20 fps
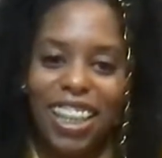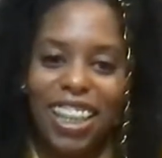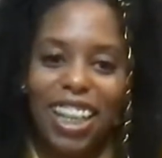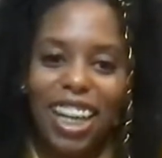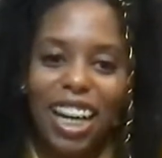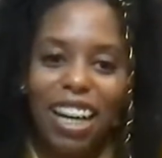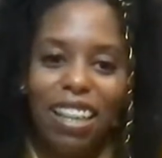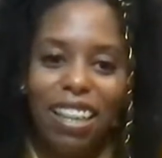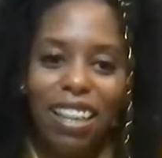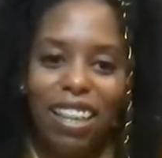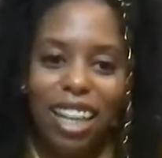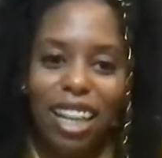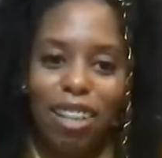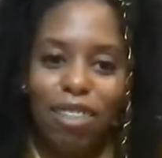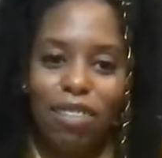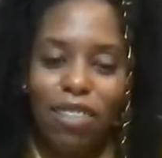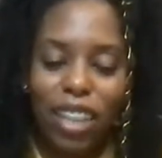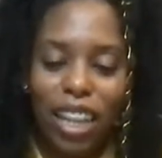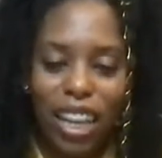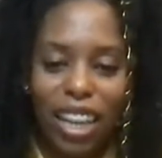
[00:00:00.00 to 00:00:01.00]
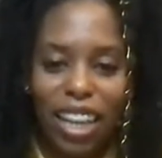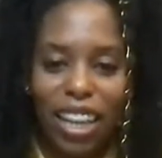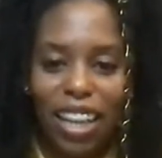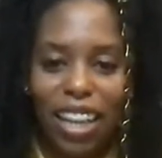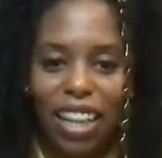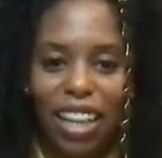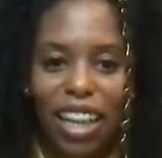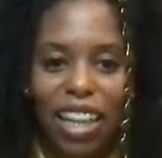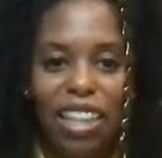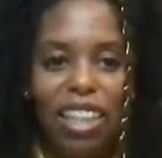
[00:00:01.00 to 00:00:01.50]
I love that.
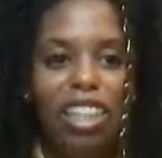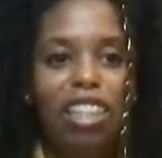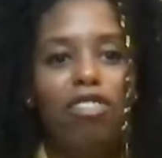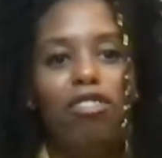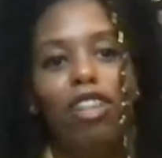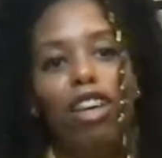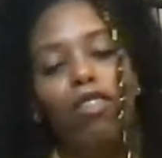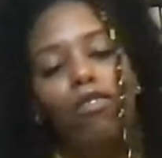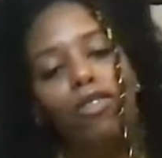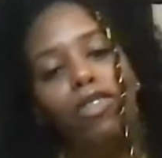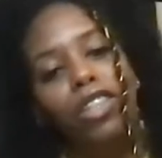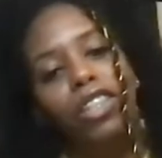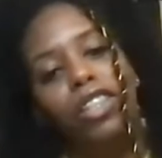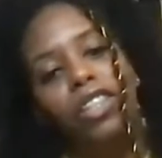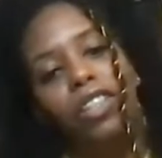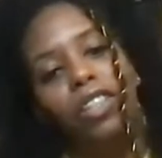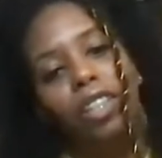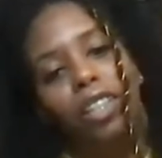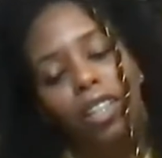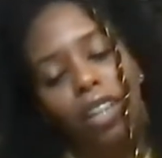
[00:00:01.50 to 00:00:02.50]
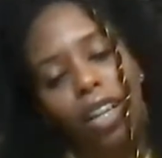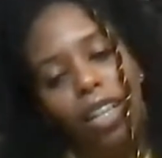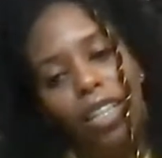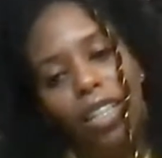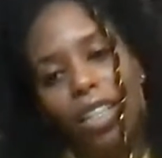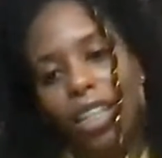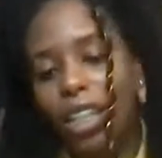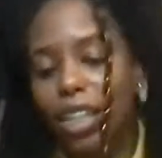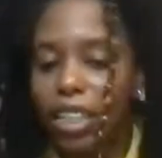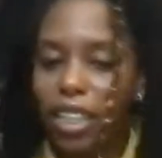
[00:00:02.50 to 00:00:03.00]
I love that for you.
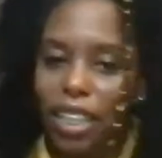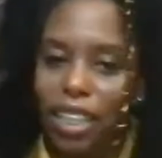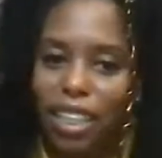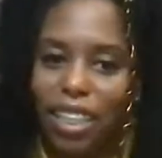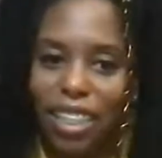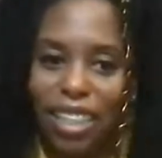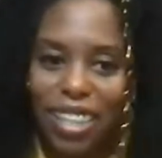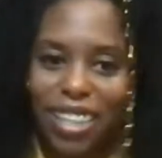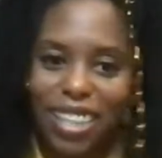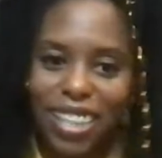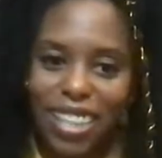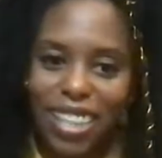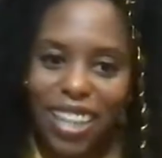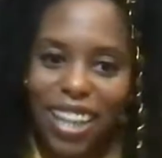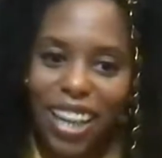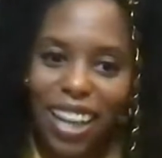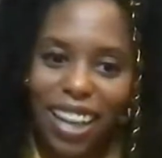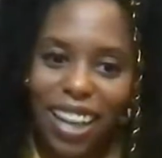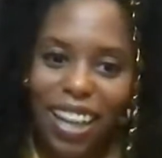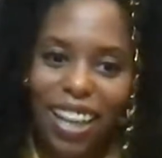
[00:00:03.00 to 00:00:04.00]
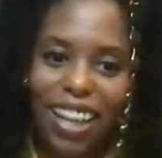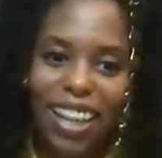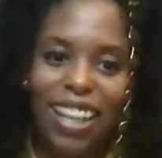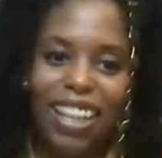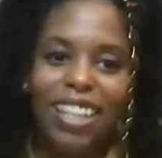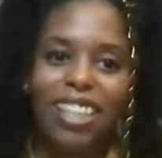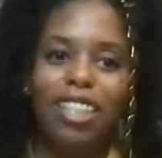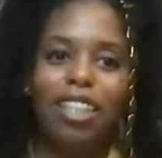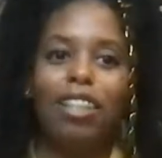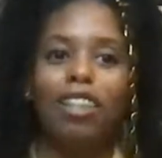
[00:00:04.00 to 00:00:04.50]
Congratulations! Yay!
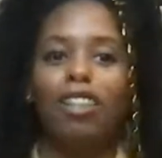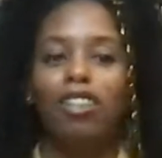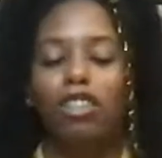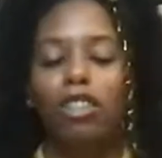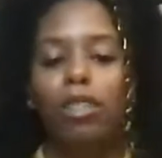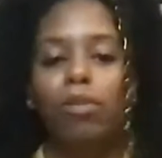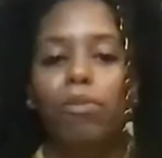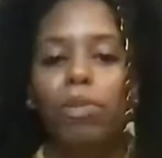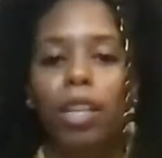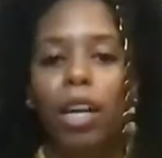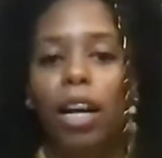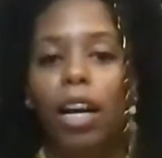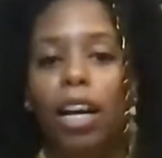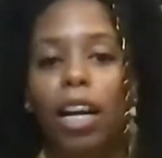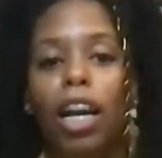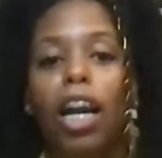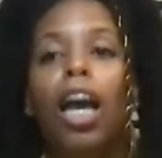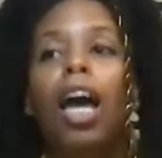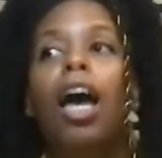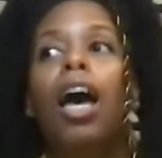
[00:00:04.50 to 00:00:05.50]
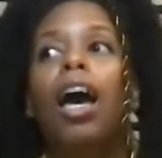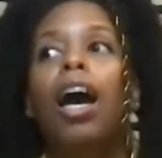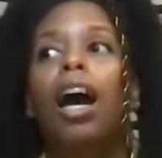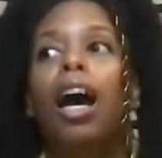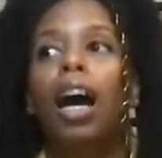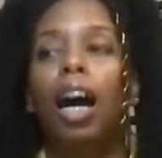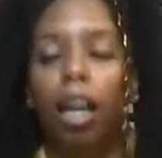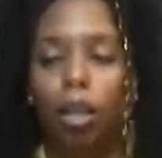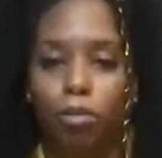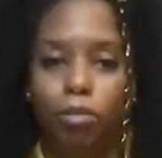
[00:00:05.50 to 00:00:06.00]
Solo trips are
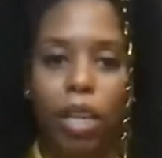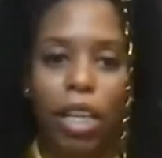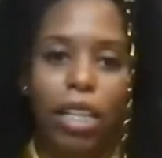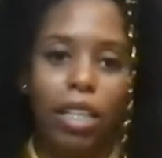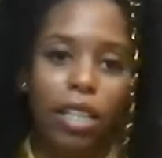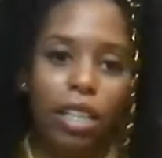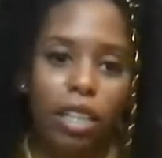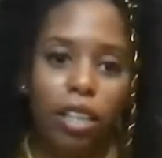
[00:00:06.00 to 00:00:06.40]
amazing.